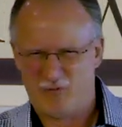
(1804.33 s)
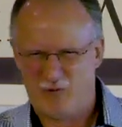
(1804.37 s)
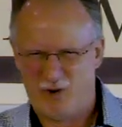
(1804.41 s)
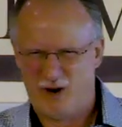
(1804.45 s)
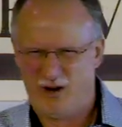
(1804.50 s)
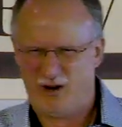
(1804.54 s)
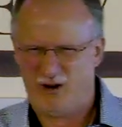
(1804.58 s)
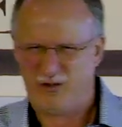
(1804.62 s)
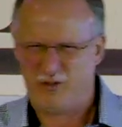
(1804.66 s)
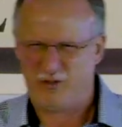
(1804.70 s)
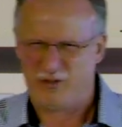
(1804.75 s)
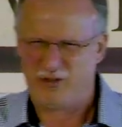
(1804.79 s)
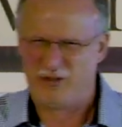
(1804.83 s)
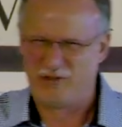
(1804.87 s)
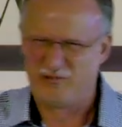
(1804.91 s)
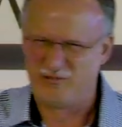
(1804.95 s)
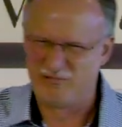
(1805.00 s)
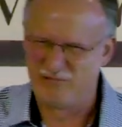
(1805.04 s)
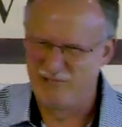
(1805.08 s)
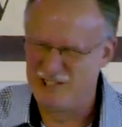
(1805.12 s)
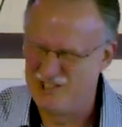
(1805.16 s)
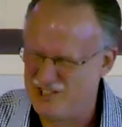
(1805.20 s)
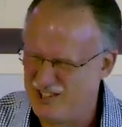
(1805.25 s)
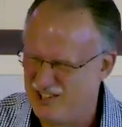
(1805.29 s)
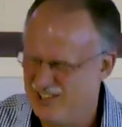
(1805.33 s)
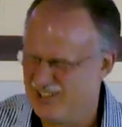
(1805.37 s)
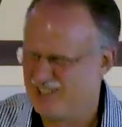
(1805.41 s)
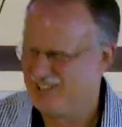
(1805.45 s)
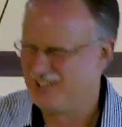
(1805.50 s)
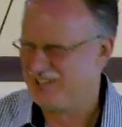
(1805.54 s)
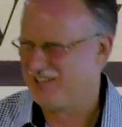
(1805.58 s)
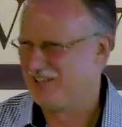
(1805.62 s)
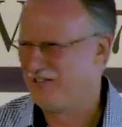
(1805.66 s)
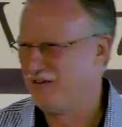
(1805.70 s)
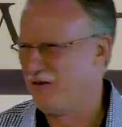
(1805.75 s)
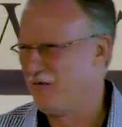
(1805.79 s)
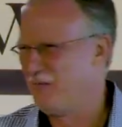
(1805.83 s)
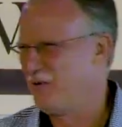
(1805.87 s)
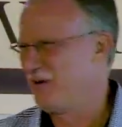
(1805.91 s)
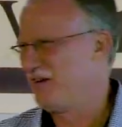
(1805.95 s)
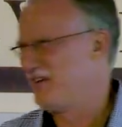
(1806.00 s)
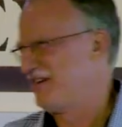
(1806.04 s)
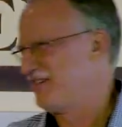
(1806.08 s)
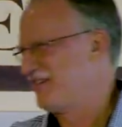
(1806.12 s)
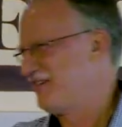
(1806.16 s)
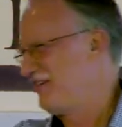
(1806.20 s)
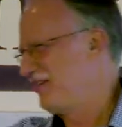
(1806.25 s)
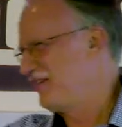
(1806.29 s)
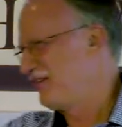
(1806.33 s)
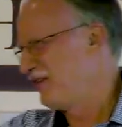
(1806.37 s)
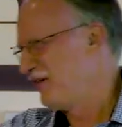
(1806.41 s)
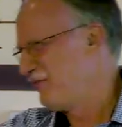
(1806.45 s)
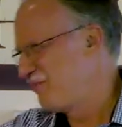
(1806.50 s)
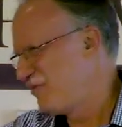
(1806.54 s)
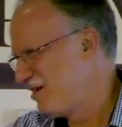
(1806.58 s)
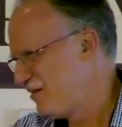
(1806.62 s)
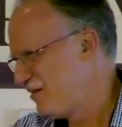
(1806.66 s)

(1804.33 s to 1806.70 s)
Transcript: wealth and riches? You know, because look at the